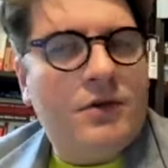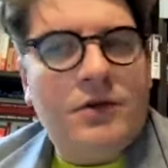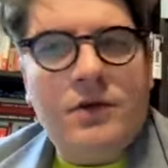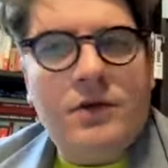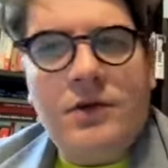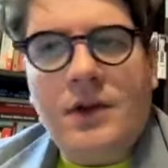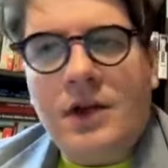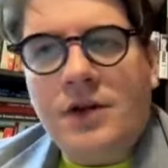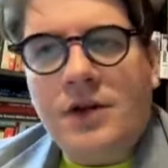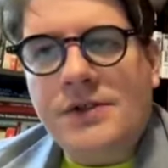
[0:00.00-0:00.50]

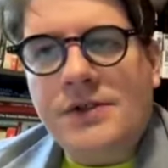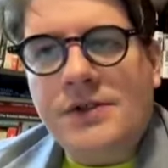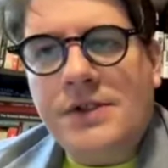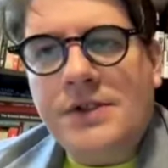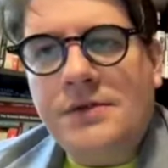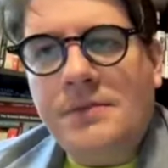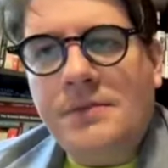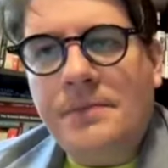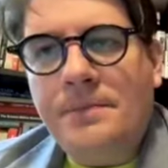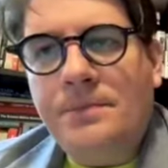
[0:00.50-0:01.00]

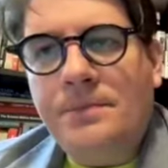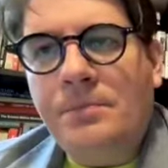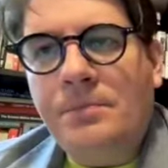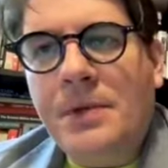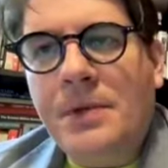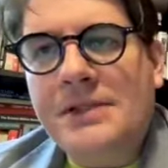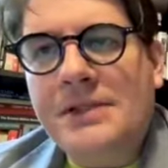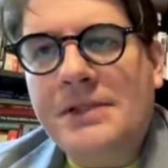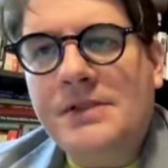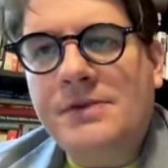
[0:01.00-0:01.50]
there's
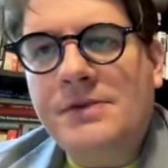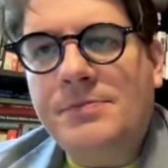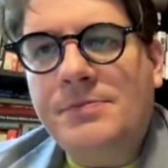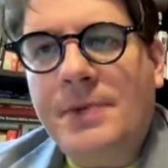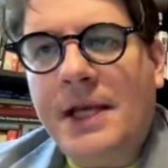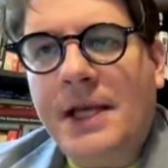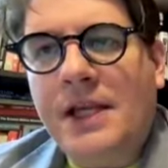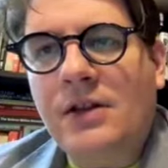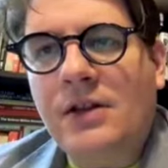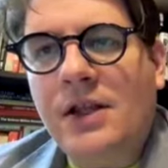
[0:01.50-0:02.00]
been some
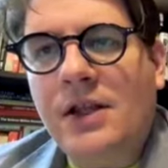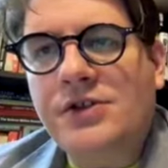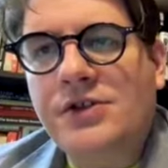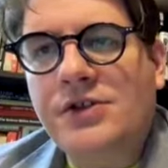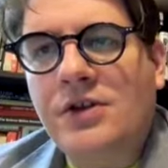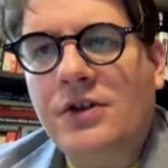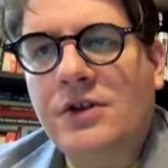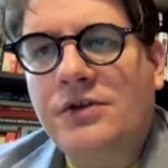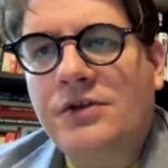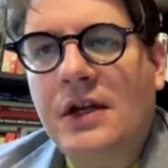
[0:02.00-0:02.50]

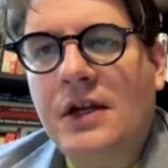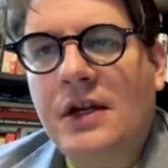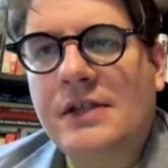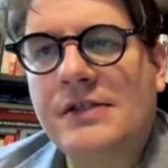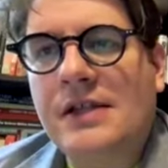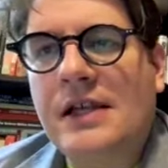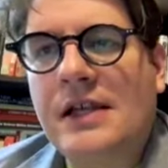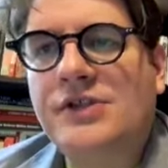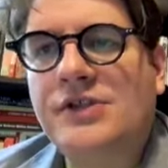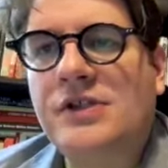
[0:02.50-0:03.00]
speculation on the
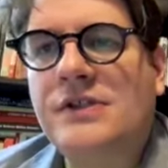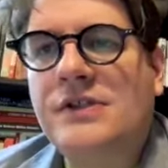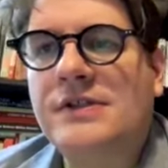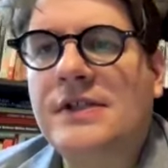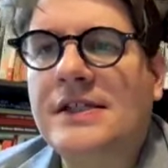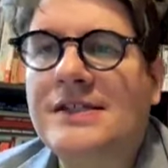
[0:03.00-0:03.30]
translations.